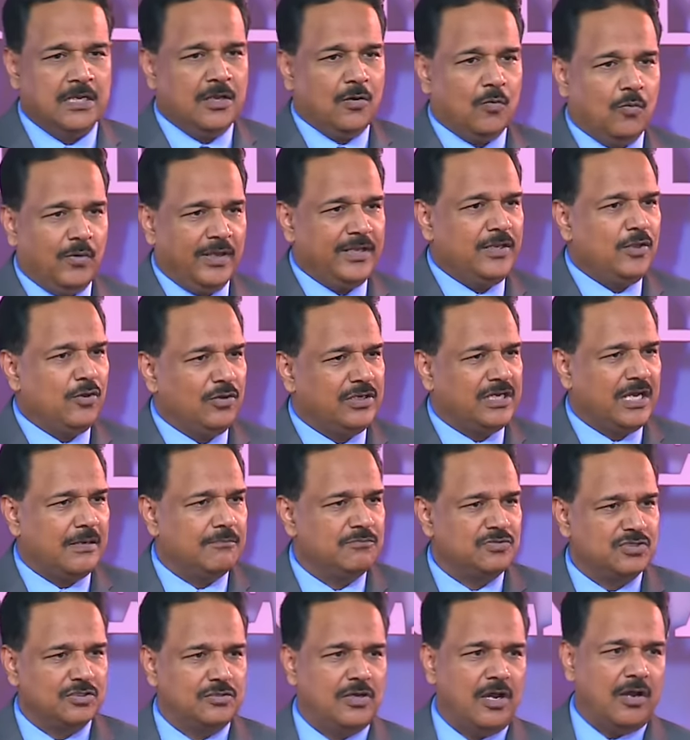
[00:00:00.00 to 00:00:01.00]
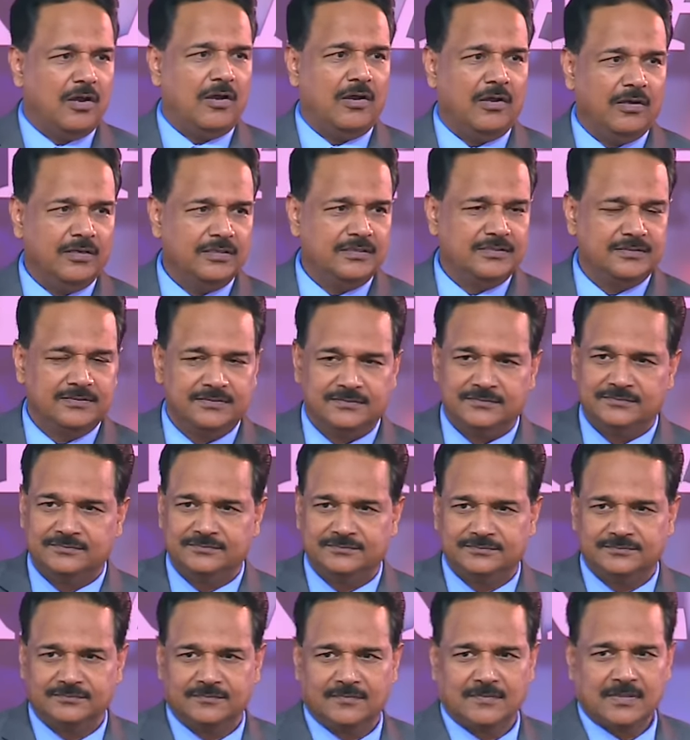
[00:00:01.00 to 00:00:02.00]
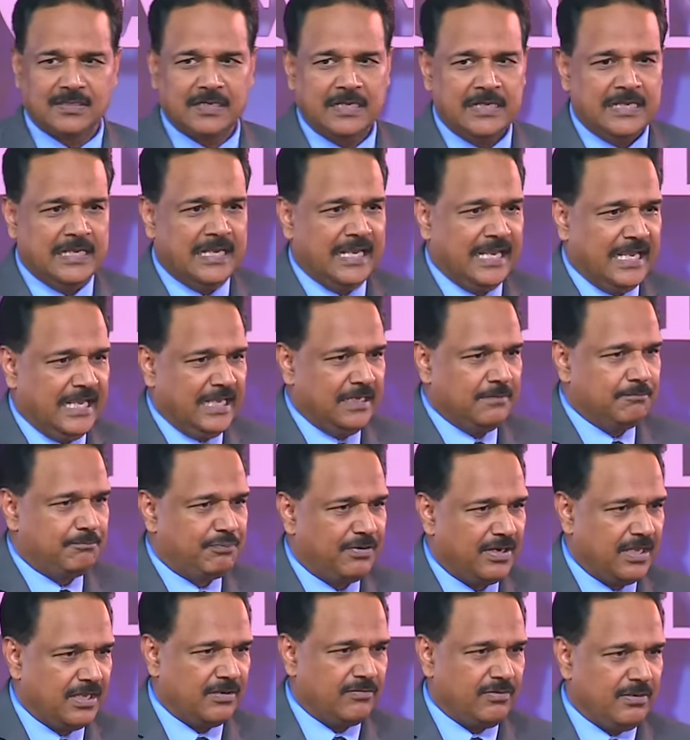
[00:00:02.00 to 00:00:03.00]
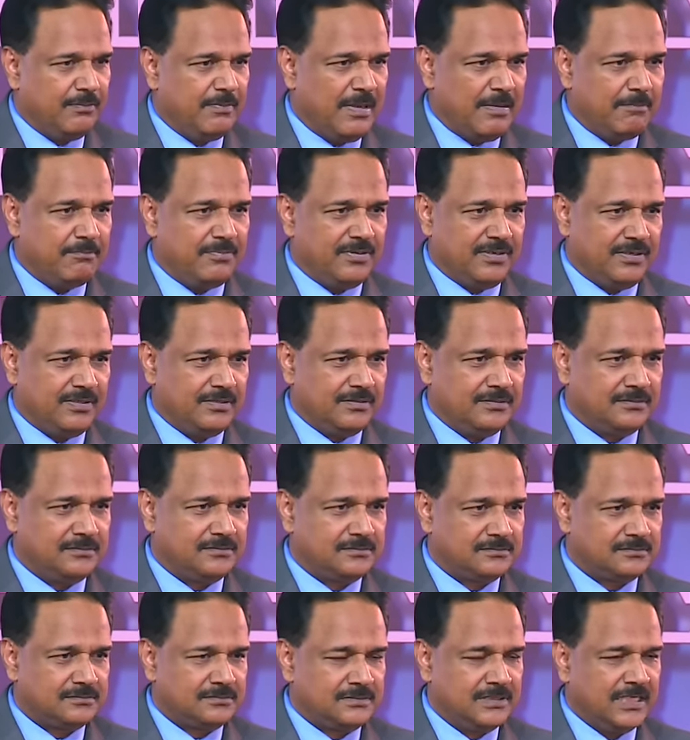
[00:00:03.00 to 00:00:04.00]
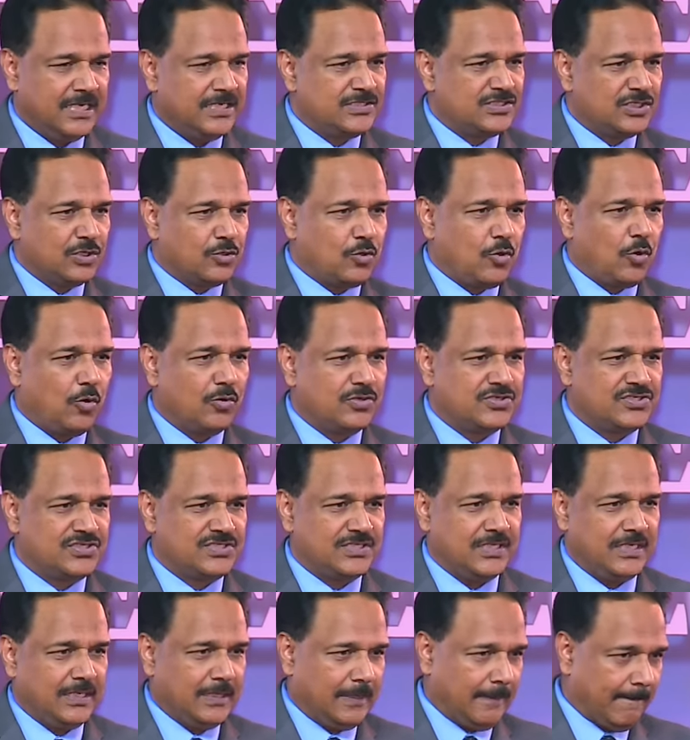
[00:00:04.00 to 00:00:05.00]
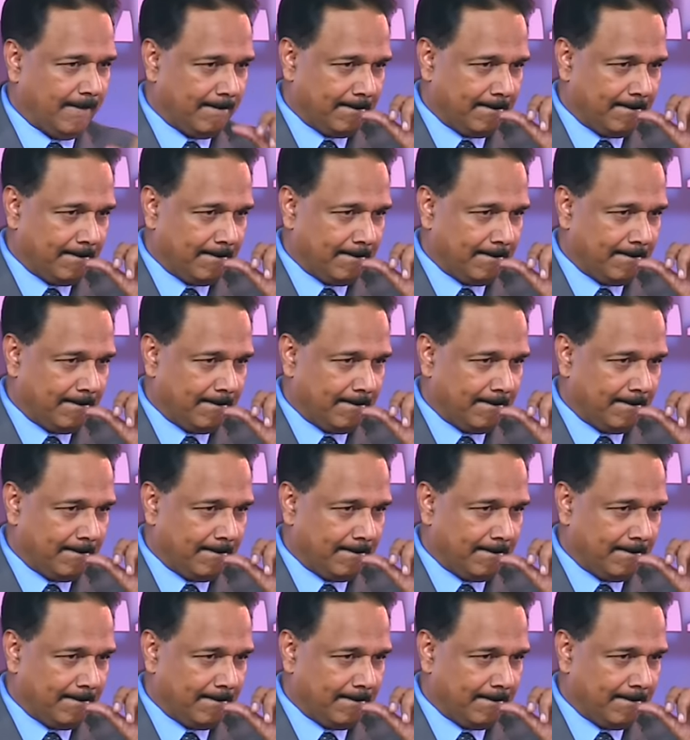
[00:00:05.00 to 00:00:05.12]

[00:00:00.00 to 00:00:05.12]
When you come to God in prayer, remember, it's a court scene.